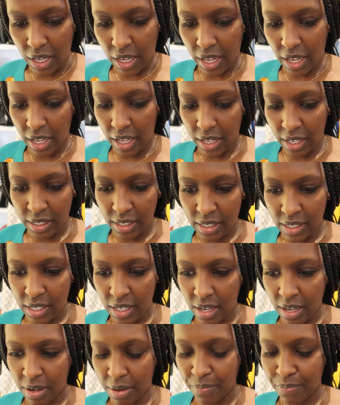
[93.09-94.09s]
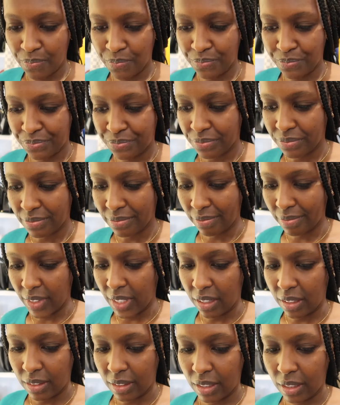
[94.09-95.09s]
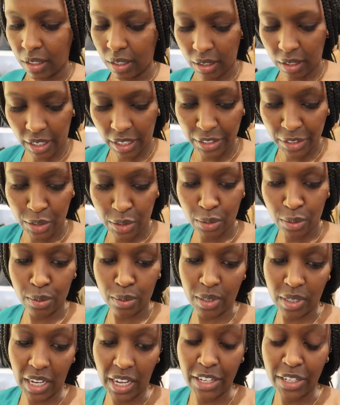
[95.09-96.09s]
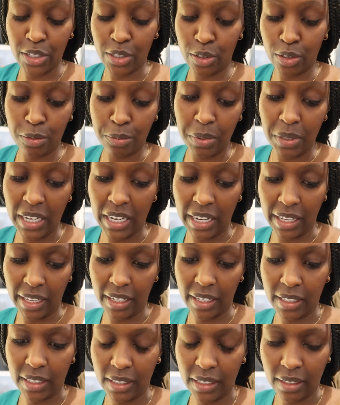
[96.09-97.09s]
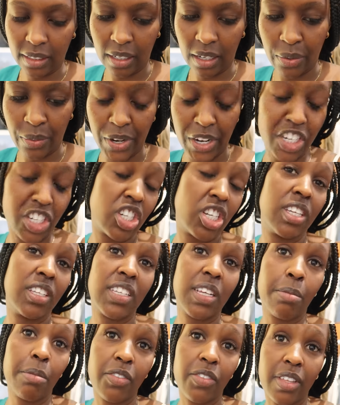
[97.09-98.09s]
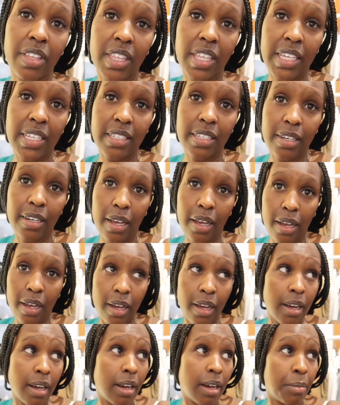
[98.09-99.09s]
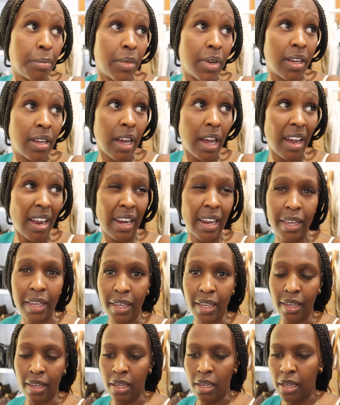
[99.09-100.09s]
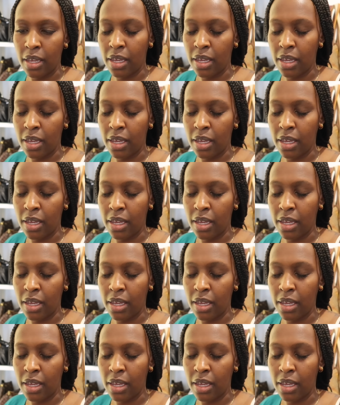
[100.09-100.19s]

And I should be like arranging some of the things that are like